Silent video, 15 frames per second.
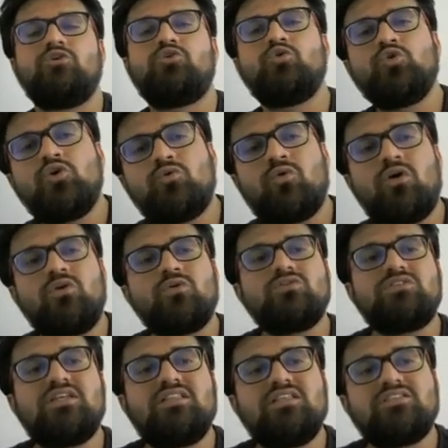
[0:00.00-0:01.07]
Do you want to
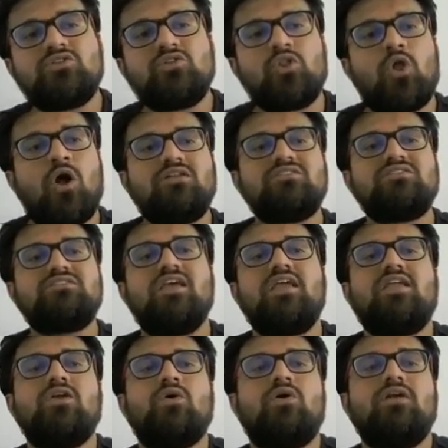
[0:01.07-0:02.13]
see this not
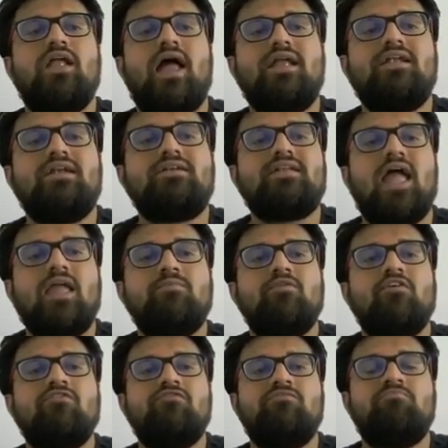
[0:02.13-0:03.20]
secured at the time
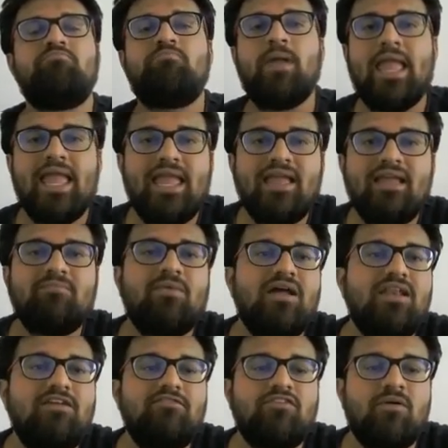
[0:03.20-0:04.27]
of paying
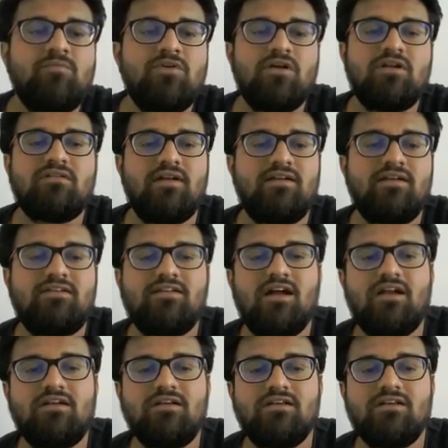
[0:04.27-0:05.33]
money from your credit
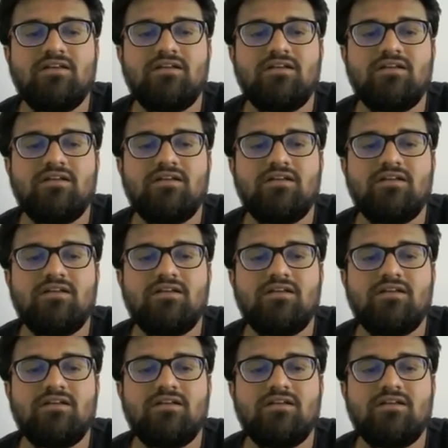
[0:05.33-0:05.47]
card?